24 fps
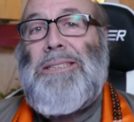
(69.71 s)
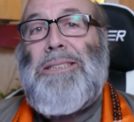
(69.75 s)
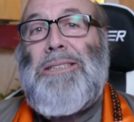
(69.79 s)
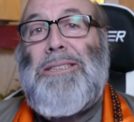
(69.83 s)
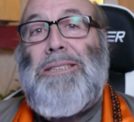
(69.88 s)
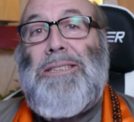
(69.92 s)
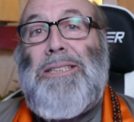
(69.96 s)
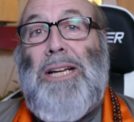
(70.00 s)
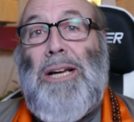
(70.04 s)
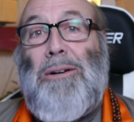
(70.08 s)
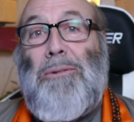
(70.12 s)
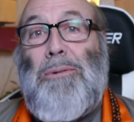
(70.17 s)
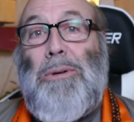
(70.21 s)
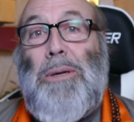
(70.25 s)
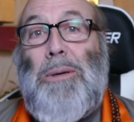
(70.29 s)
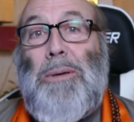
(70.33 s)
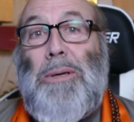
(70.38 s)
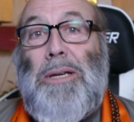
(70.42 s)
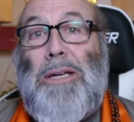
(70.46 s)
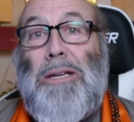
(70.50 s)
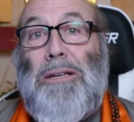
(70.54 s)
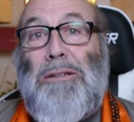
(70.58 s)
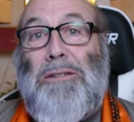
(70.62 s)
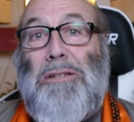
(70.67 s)
shall we
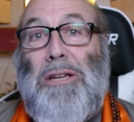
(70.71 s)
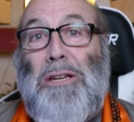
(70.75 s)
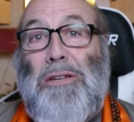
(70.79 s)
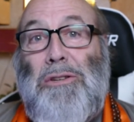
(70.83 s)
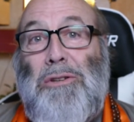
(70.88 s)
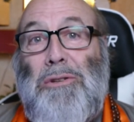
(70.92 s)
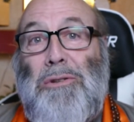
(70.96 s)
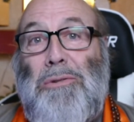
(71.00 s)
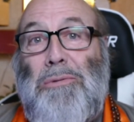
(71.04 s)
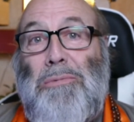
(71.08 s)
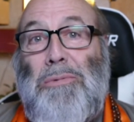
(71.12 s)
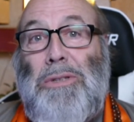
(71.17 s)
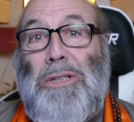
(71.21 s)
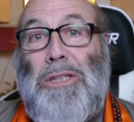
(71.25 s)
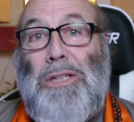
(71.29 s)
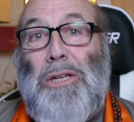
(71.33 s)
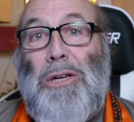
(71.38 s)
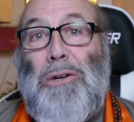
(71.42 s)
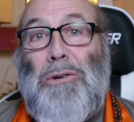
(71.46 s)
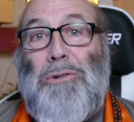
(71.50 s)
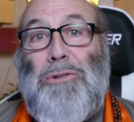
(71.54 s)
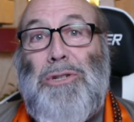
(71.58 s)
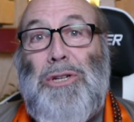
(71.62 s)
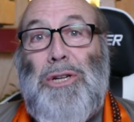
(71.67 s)
continue with the
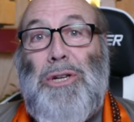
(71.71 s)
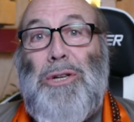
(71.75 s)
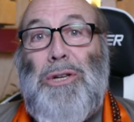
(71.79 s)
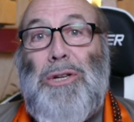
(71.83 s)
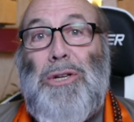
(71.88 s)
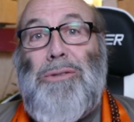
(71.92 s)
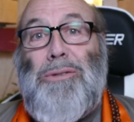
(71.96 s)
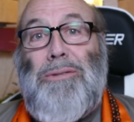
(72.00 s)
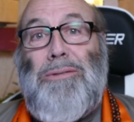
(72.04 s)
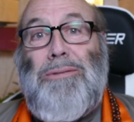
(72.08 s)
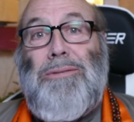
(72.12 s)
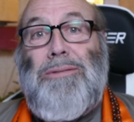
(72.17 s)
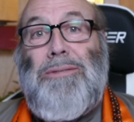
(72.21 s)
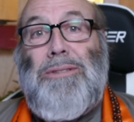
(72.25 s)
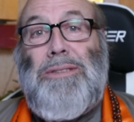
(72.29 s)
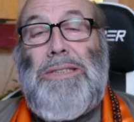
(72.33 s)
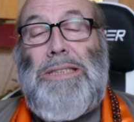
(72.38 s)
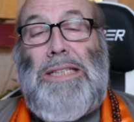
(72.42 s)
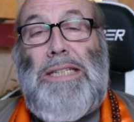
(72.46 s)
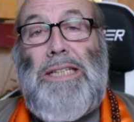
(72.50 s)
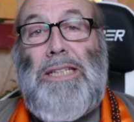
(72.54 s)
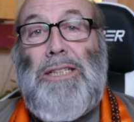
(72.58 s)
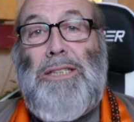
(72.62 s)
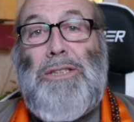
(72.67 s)
Gosho
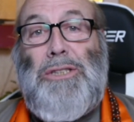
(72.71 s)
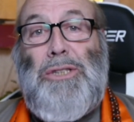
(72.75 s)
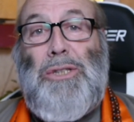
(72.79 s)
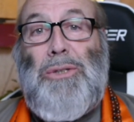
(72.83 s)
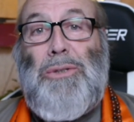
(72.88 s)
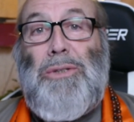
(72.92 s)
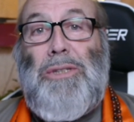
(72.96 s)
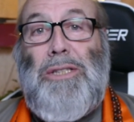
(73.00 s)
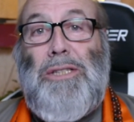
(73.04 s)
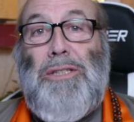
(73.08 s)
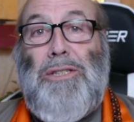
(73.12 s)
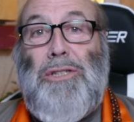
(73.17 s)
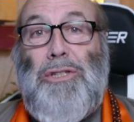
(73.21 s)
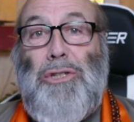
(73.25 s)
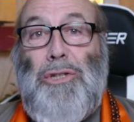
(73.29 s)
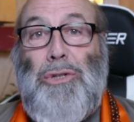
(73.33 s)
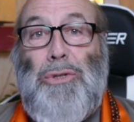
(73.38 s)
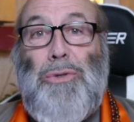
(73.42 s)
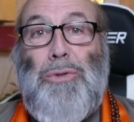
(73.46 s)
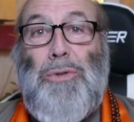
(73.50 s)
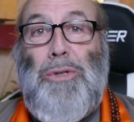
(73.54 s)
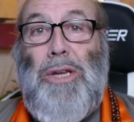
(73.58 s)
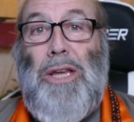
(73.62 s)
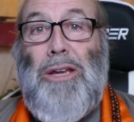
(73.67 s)
into this
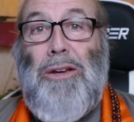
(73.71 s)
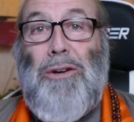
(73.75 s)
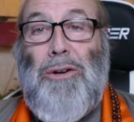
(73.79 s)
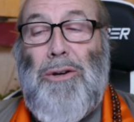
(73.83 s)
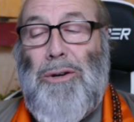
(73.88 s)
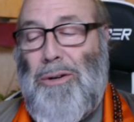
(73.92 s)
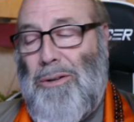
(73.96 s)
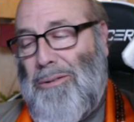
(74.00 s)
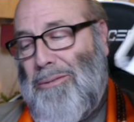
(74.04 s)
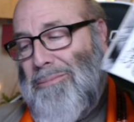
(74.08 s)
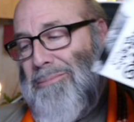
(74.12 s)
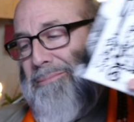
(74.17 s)
new year?